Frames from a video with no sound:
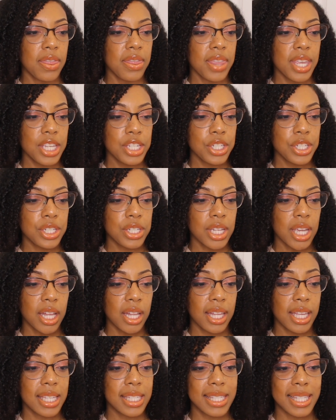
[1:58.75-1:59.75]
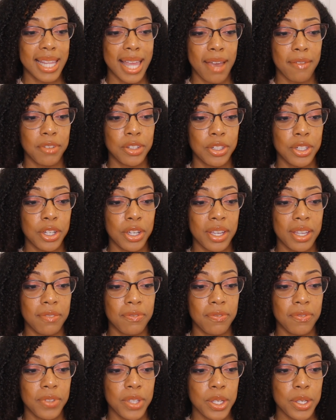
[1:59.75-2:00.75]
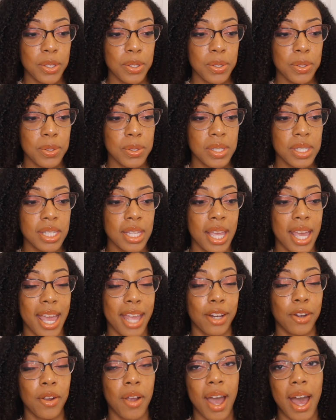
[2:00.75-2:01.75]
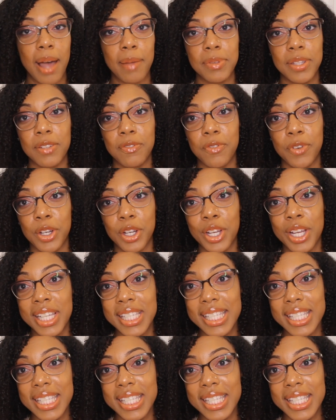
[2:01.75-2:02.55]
This gel is lavender infused and crafted for